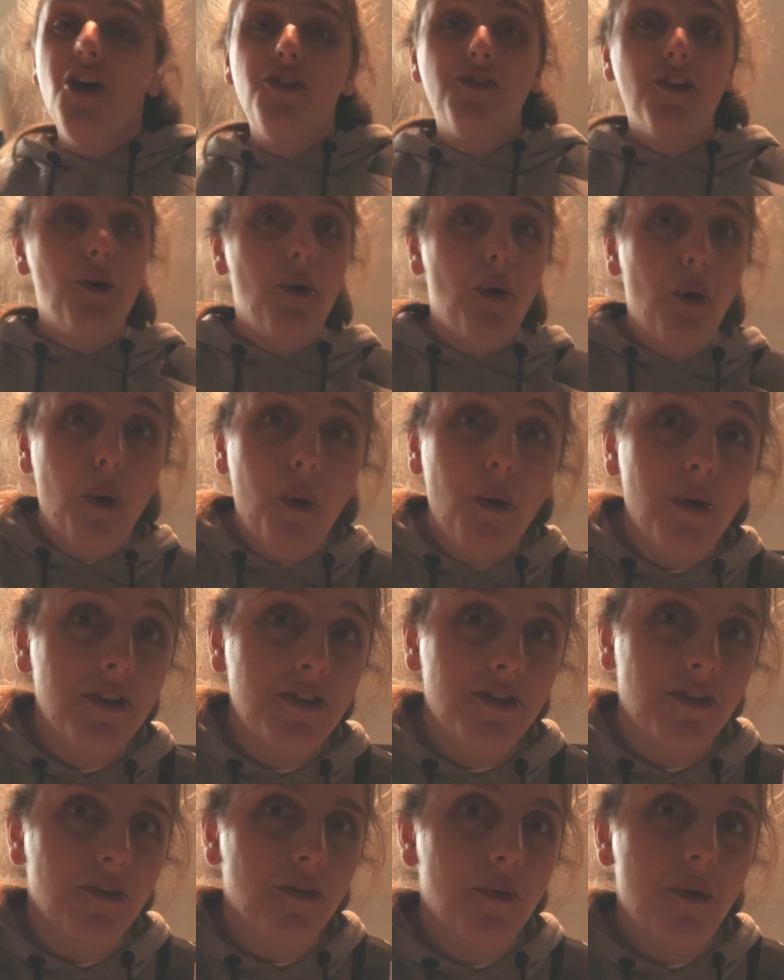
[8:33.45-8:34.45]
So all
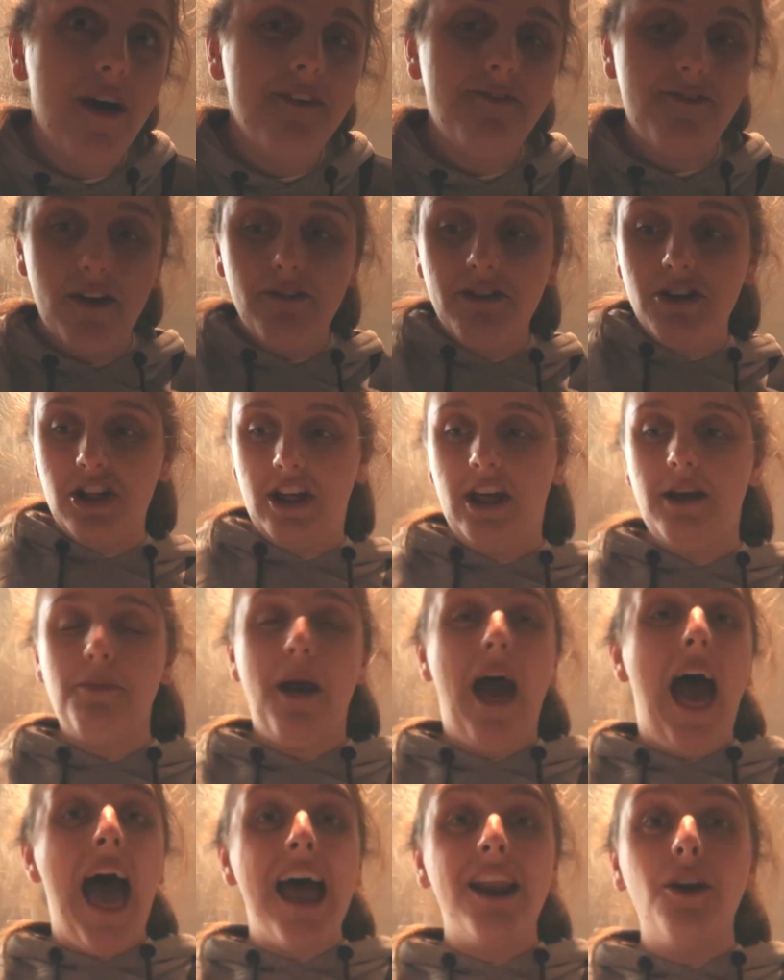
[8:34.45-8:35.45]
in all, a very
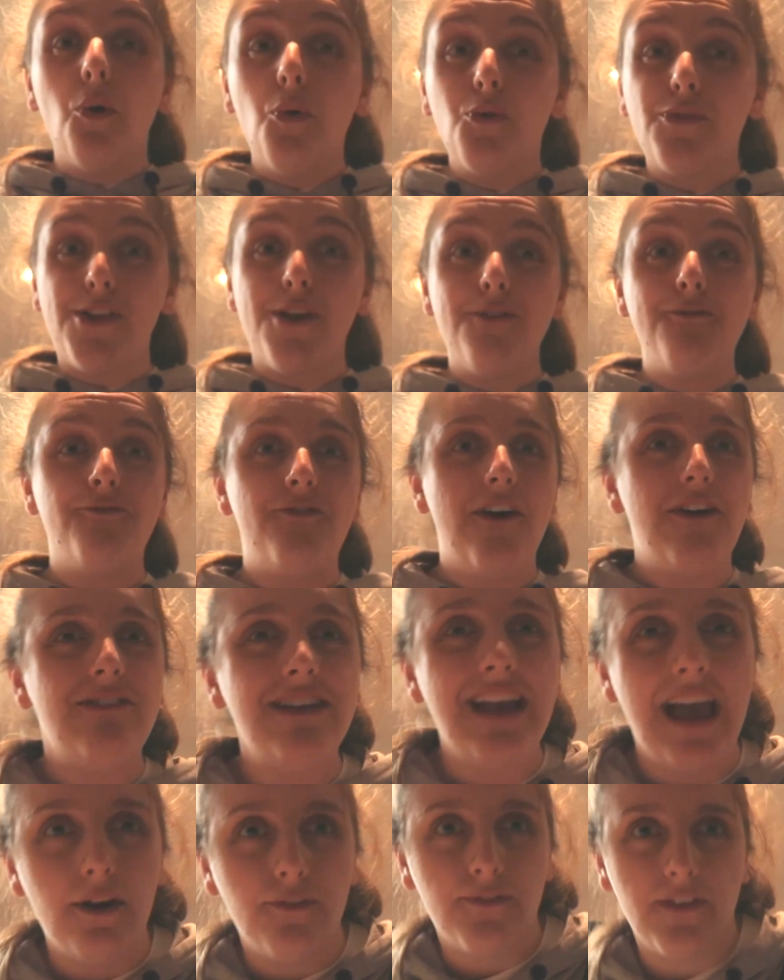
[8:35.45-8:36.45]
cheap and also
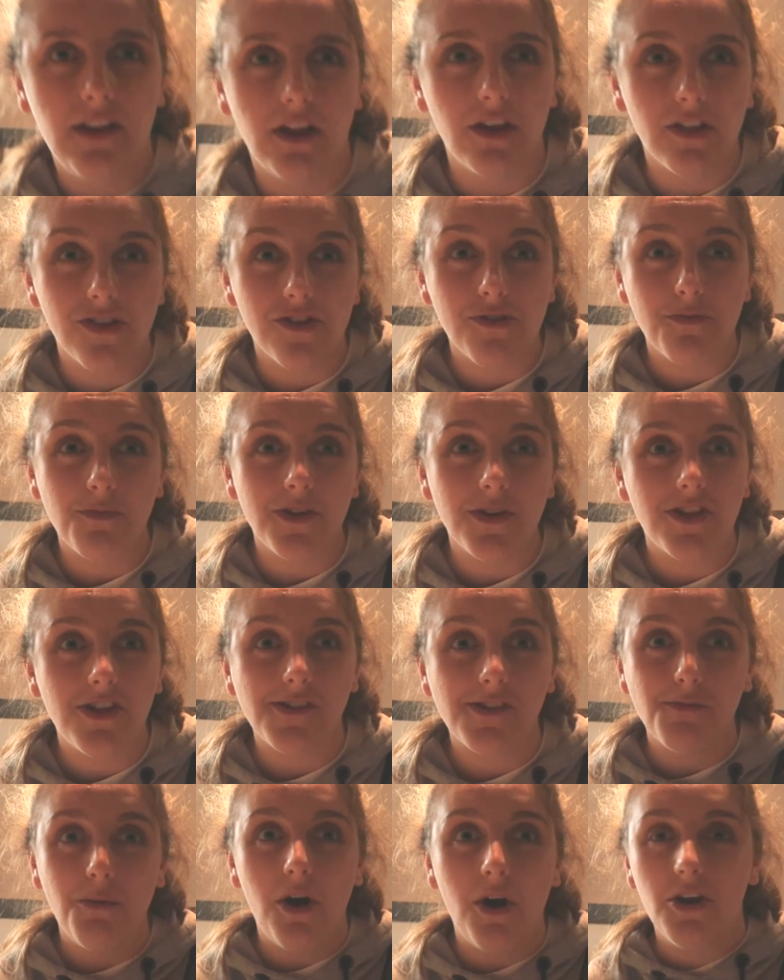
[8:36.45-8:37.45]
very healthy lunch, which
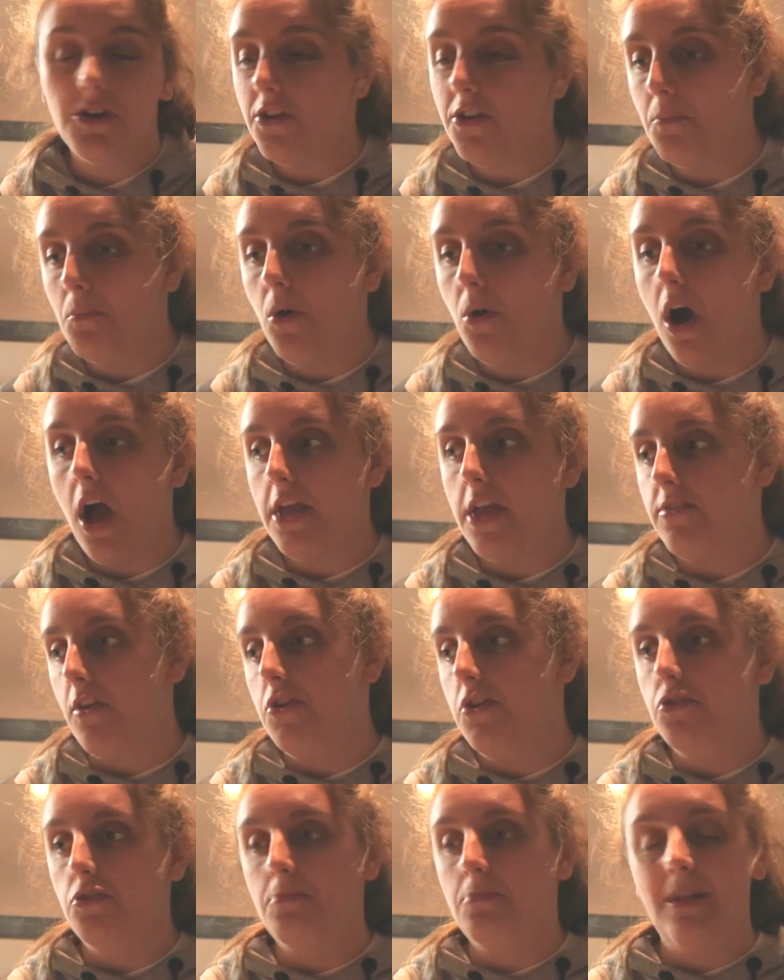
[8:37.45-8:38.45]
is what I
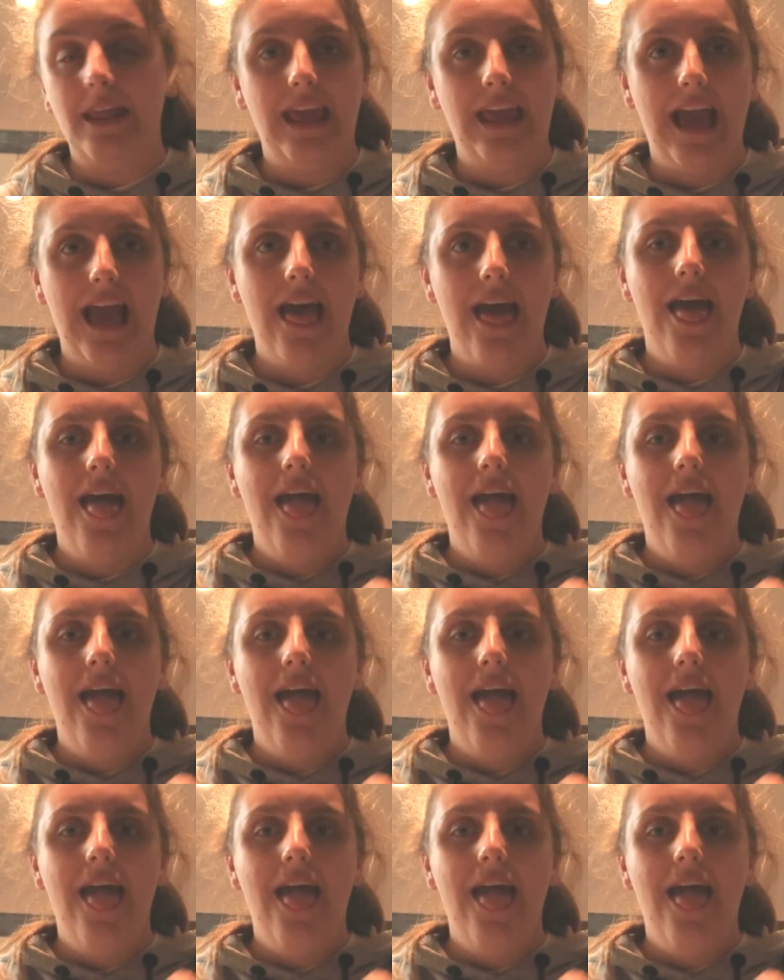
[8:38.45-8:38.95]
don't normally